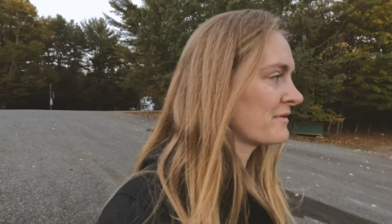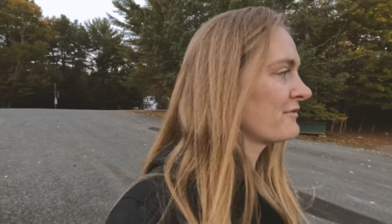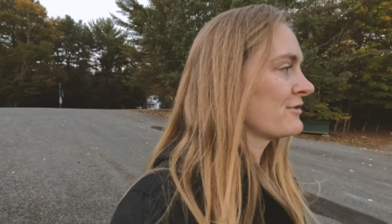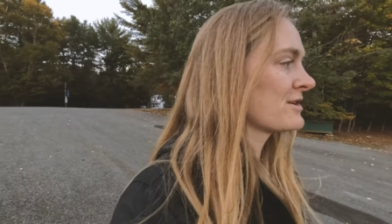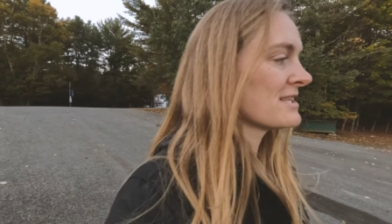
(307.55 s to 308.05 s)

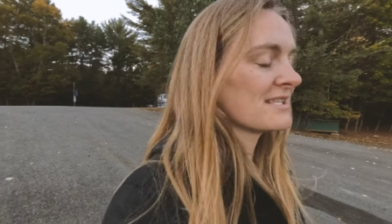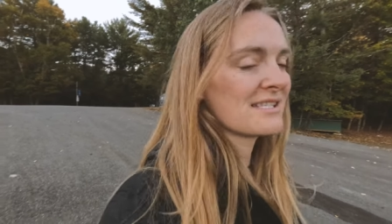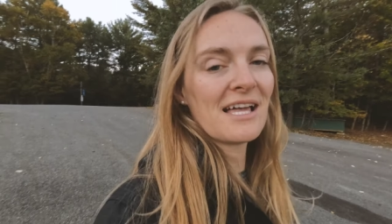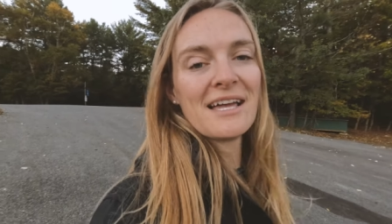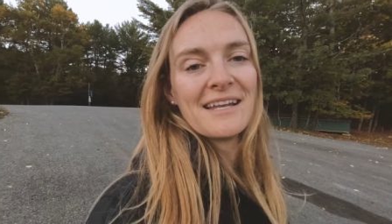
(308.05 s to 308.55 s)
before the
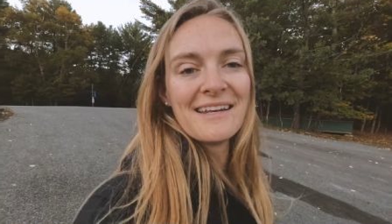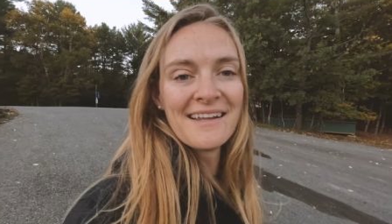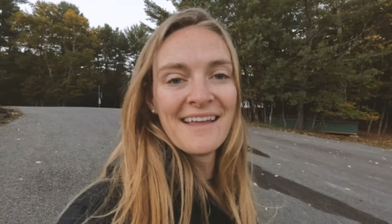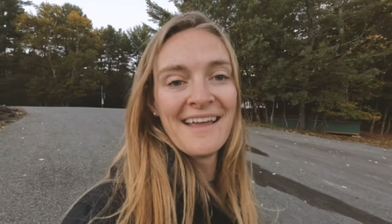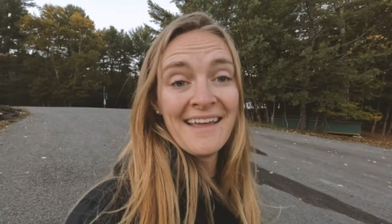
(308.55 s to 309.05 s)
sun,
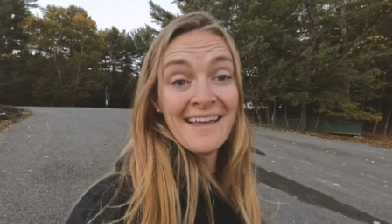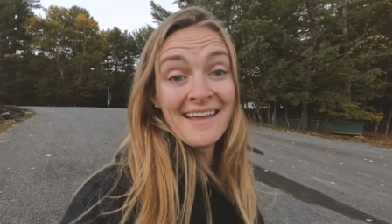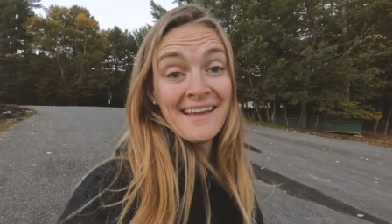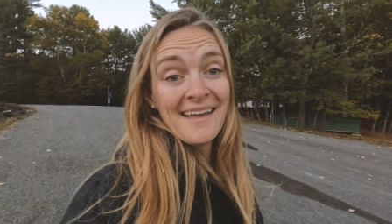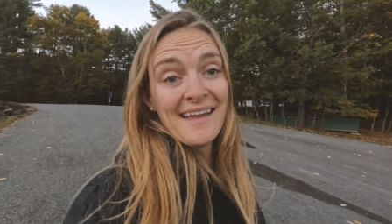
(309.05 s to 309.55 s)

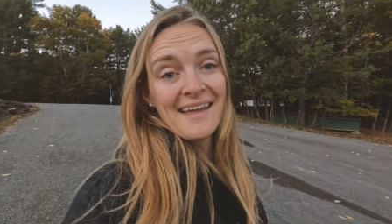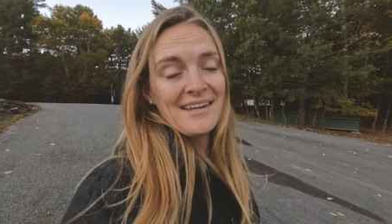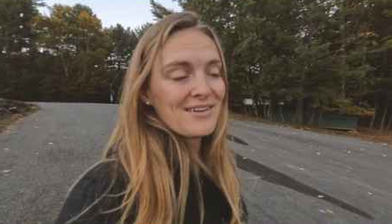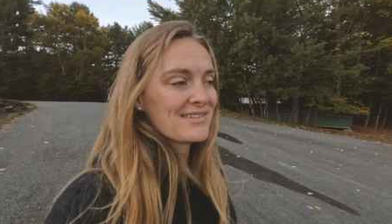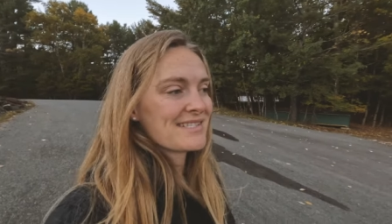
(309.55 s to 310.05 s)

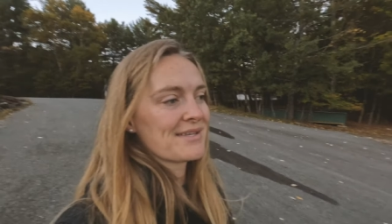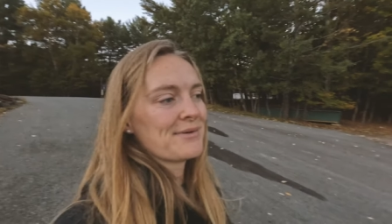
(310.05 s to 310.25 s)
and you can see